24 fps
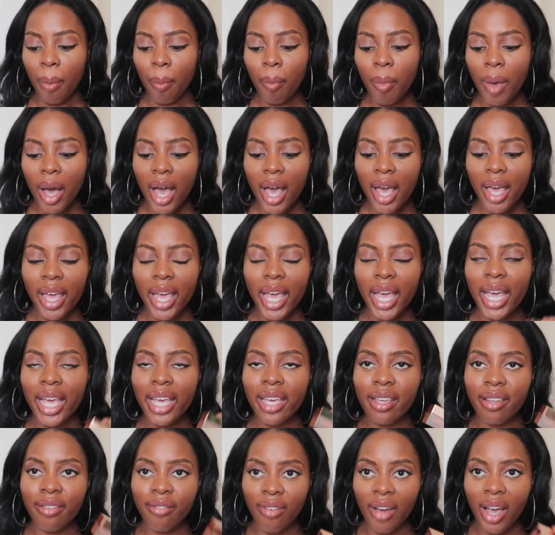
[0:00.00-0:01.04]
My
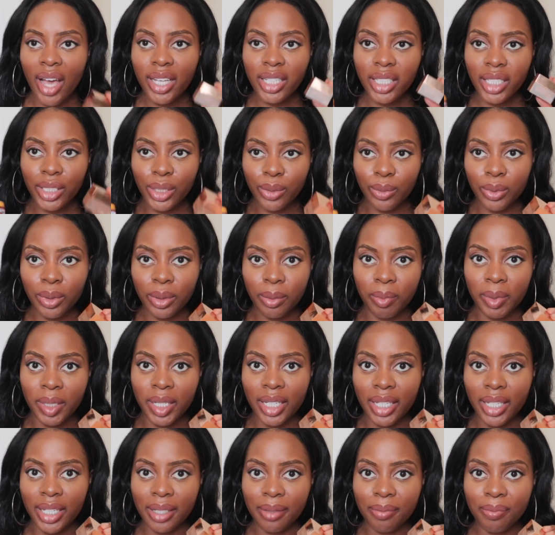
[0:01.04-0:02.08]
advice would
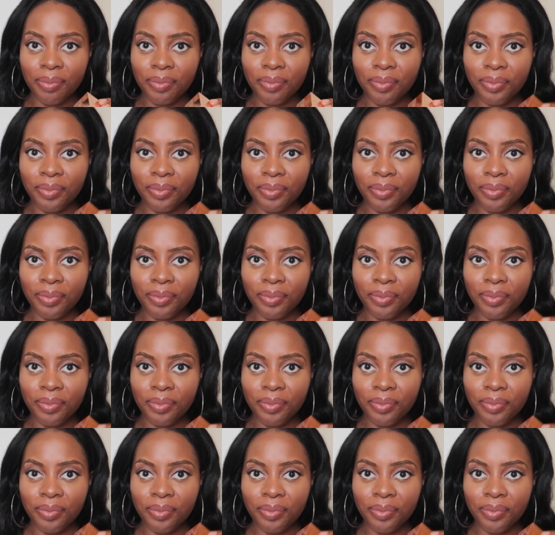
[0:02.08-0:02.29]
be,